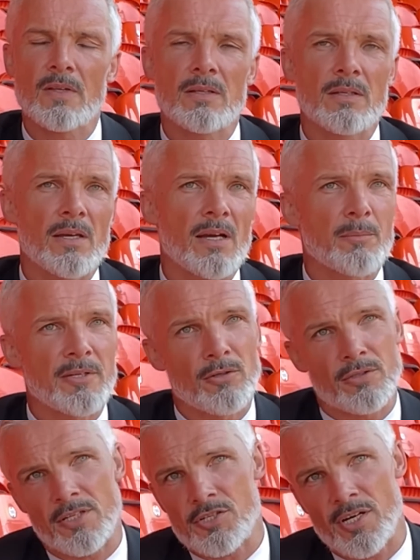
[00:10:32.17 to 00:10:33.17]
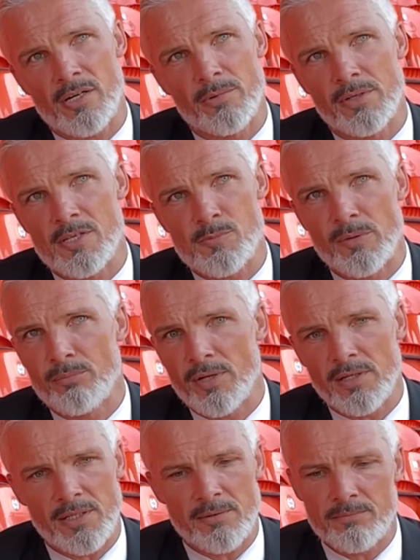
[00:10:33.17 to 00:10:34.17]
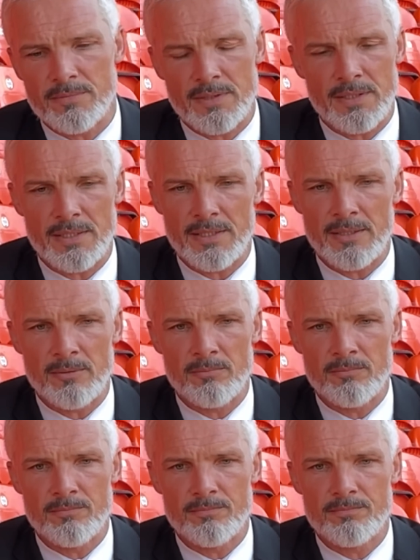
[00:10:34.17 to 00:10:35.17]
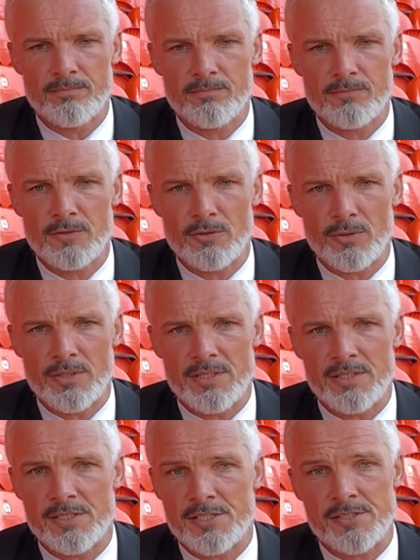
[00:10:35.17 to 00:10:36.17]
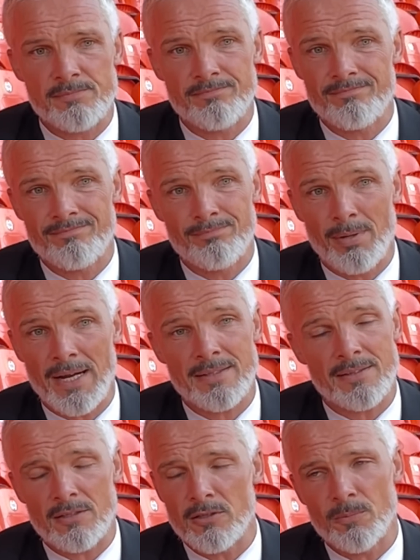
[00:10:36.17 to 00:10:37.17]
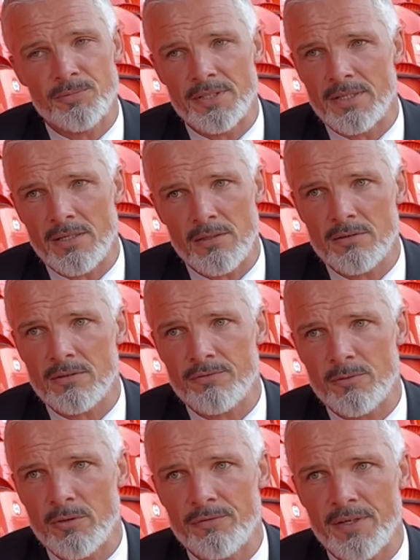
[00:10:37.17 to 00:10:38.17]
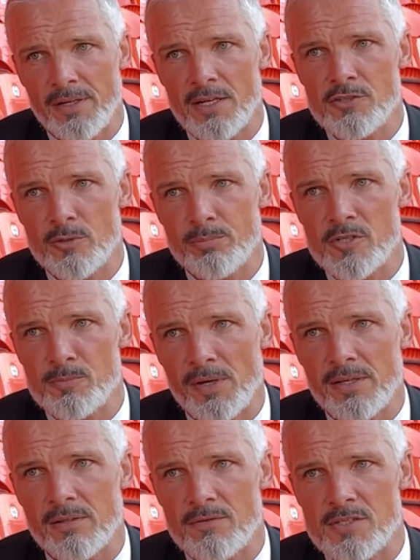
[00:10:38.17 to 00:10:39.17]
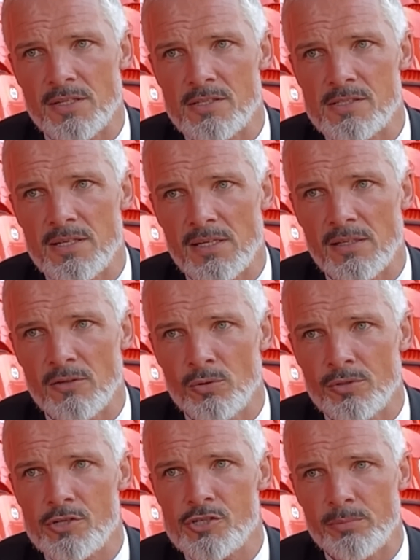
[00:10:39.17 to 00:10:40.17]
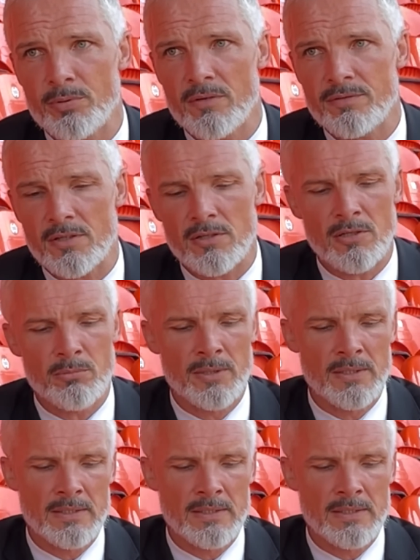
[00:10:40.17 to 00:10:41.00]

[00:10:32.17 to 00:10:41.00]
Yeah, I mean, look, the chairman has been brilliant. You know, he's backed the club to the hilt from a financial perspective since taking ownership of the club.